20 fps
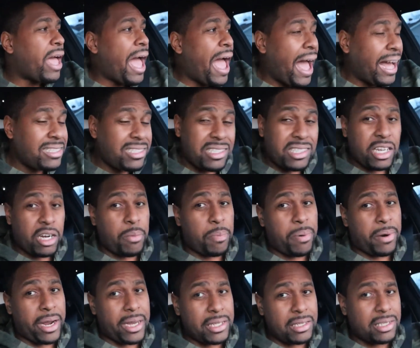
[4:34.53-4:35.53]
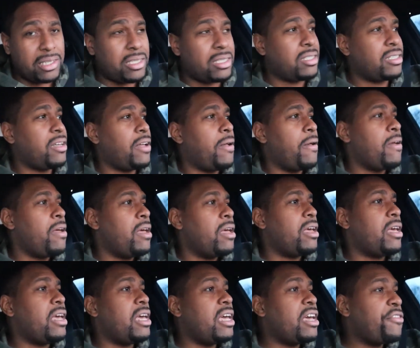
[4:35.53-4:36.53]
at sticker price,
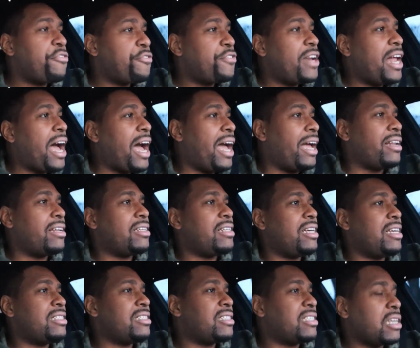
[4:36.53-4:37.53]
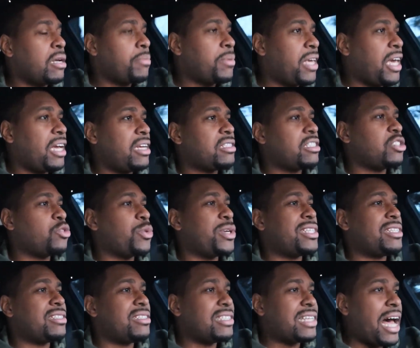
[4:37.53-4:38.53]
if not, in some cases,
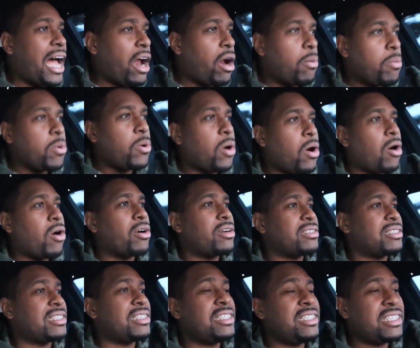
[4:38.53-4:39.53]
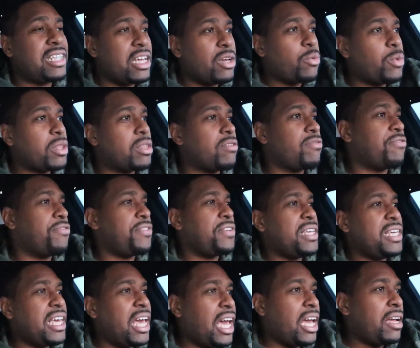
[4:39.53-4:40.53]
with desirable cars, anything with a
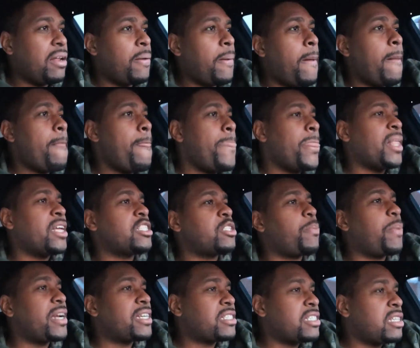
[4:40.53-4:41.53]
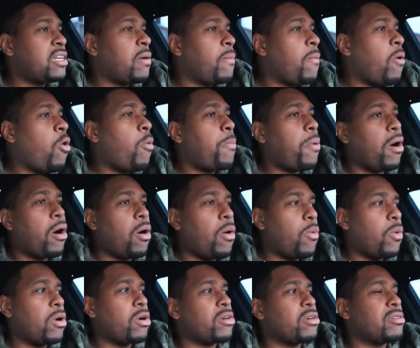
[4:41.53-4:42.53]
V8, especially in the Mopar
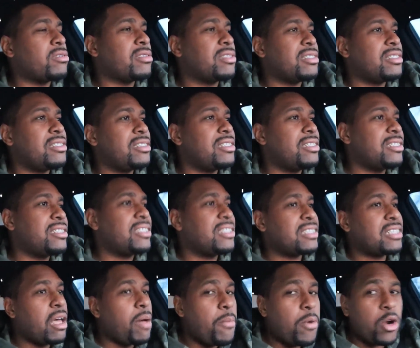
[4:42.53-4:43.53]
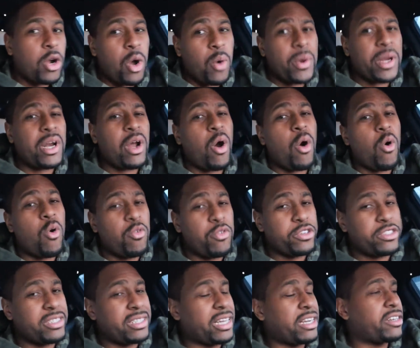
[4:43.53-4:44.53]
world, some are going
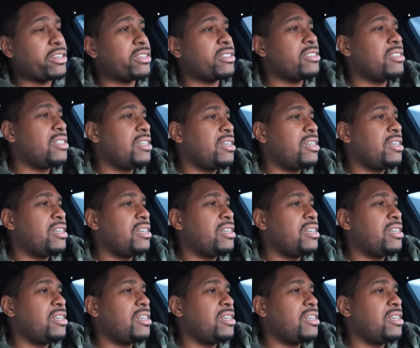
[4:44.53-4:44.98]
over sticker.